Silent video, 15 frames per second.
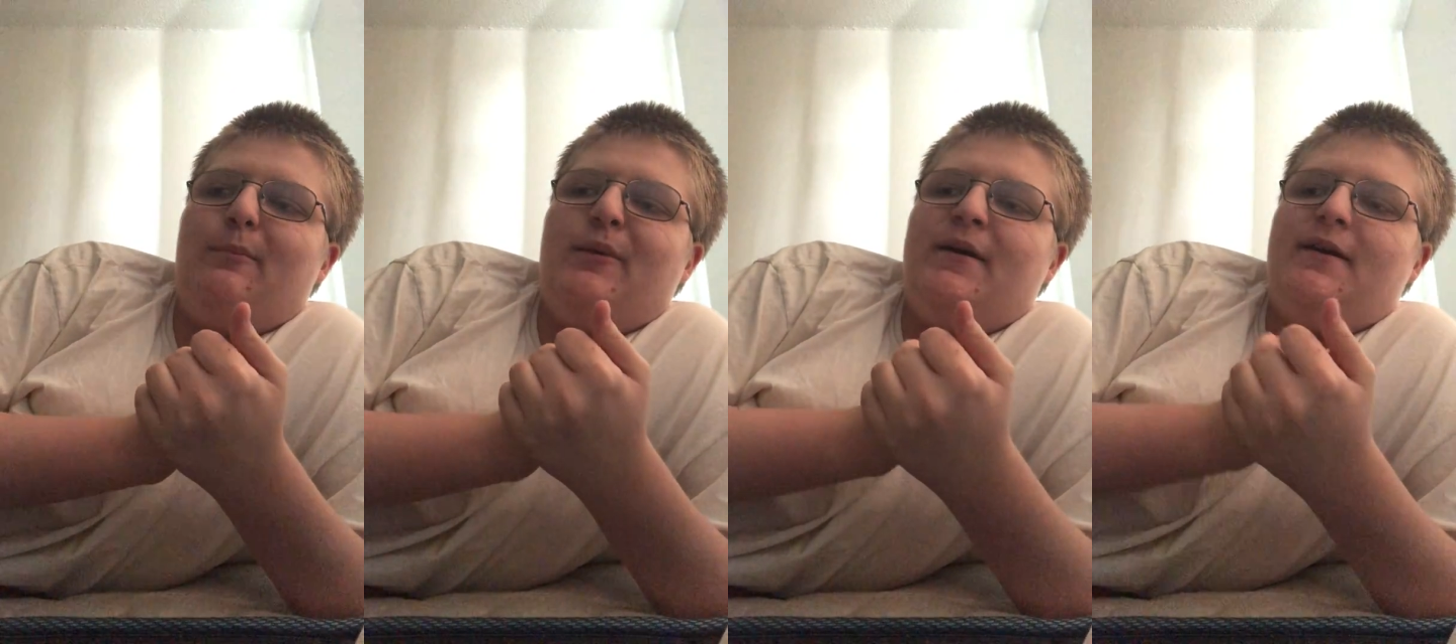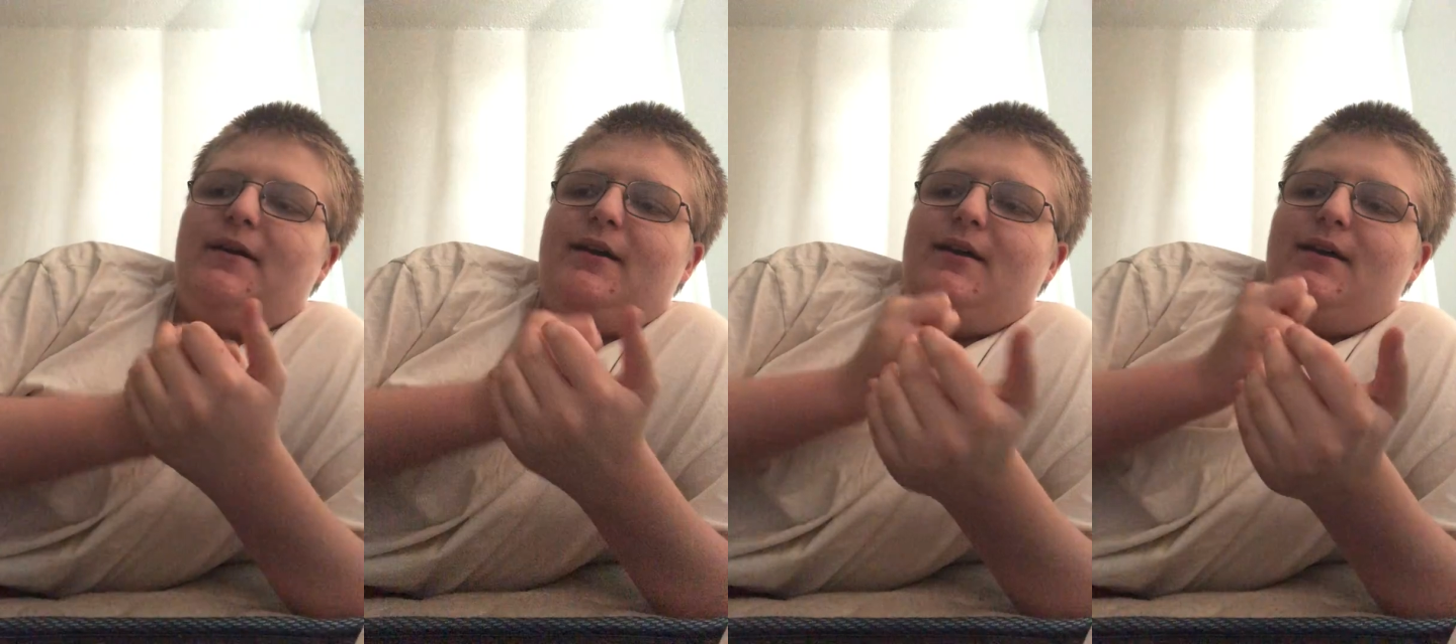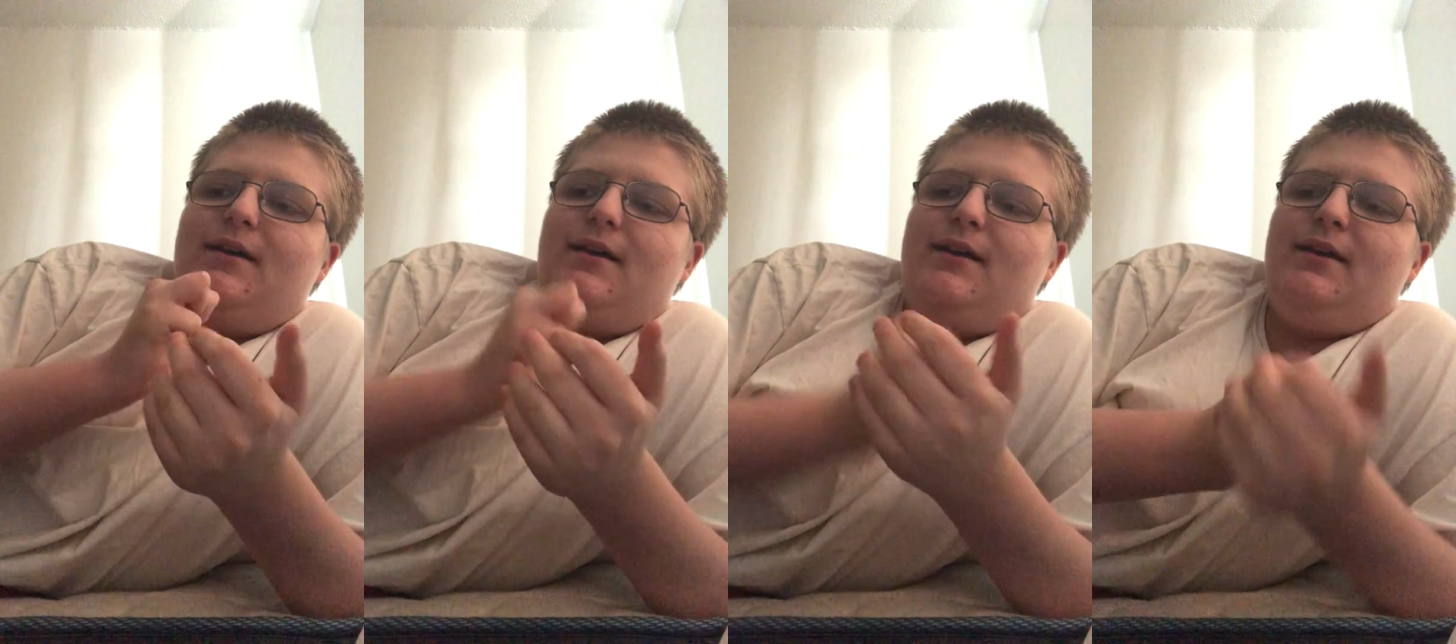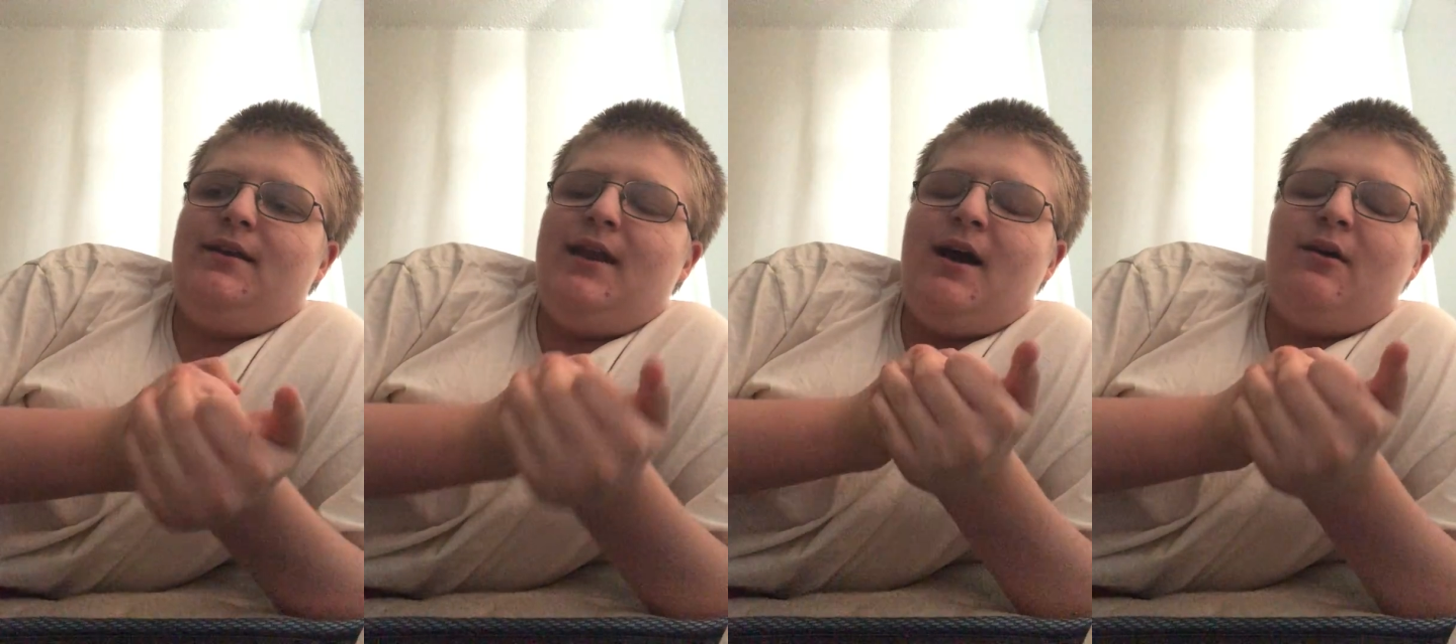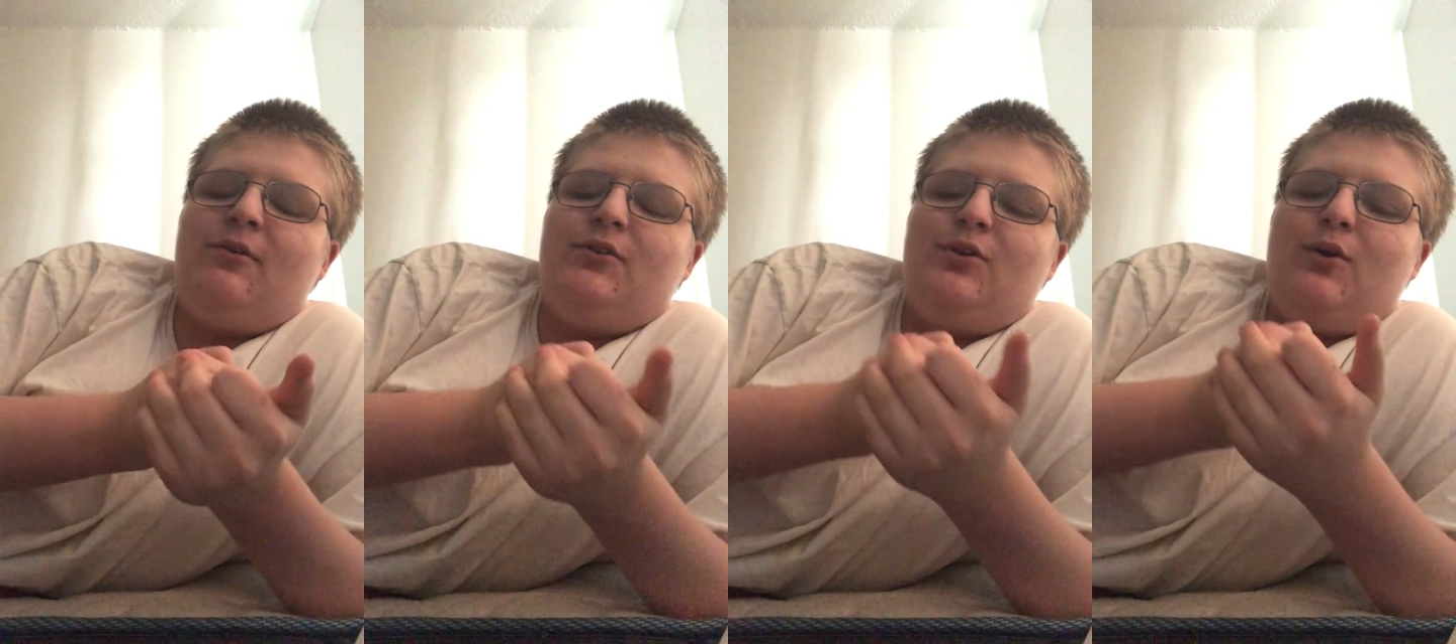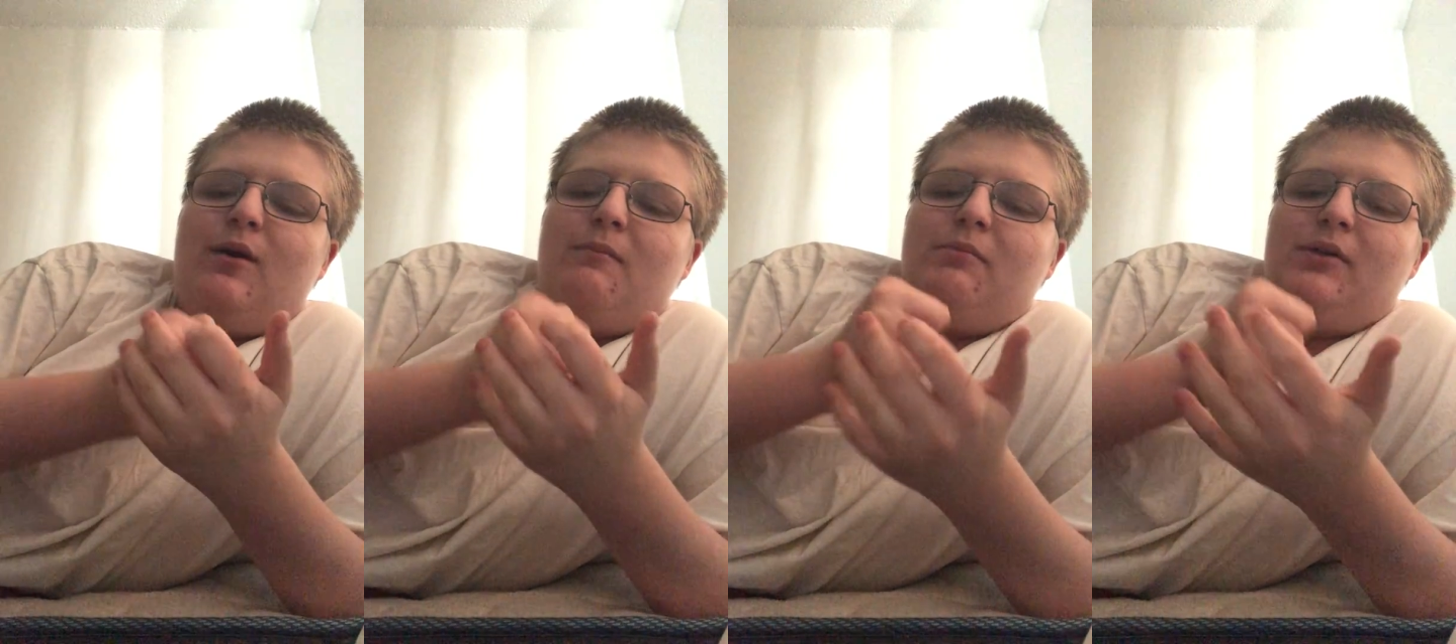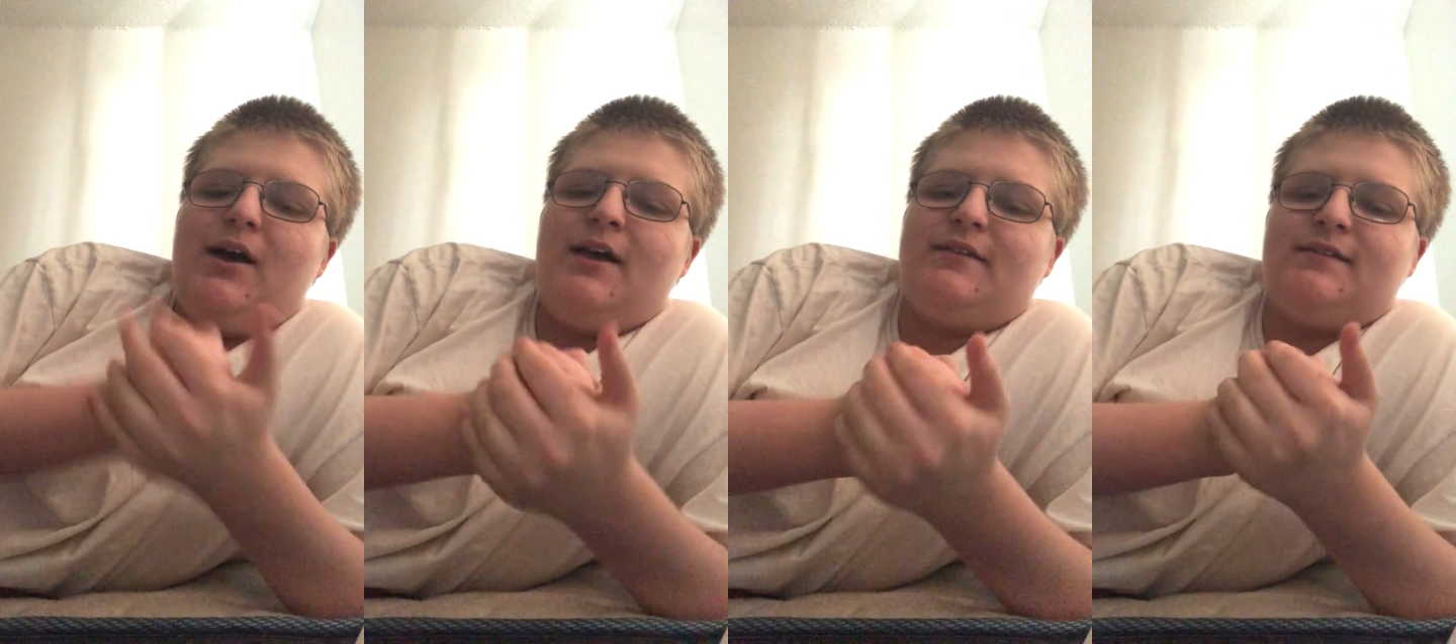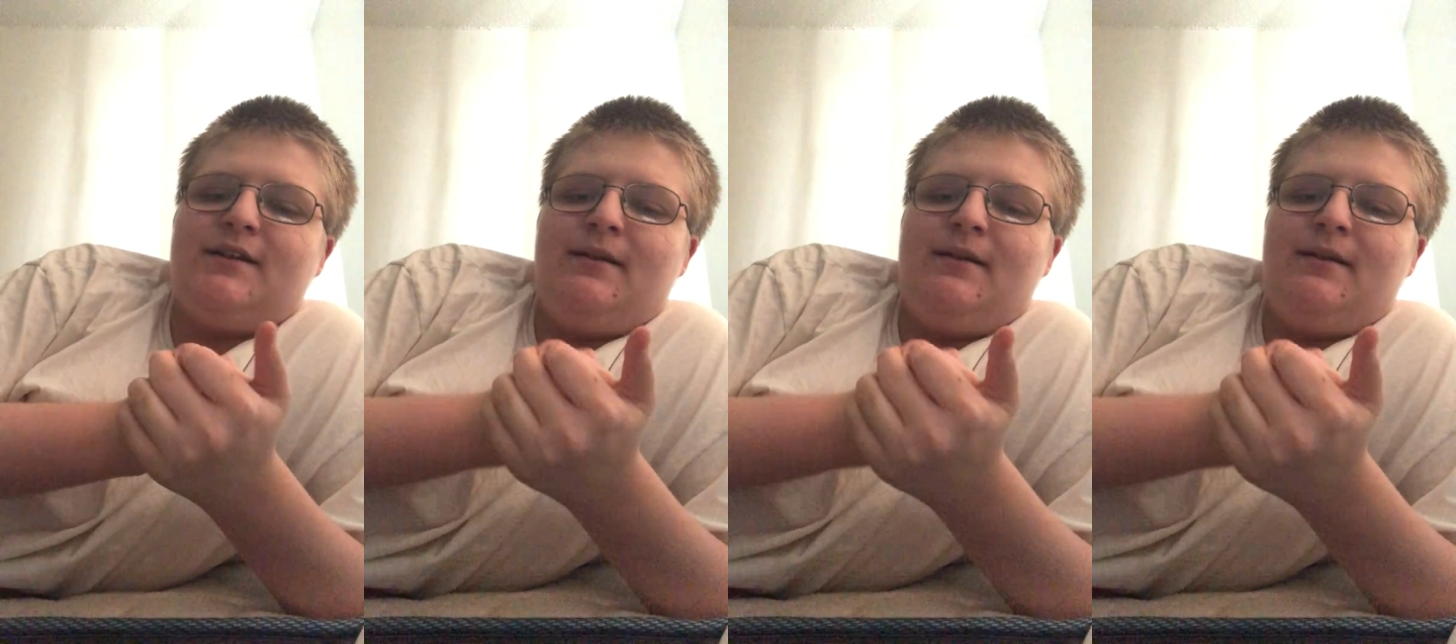But now, I'm blessed,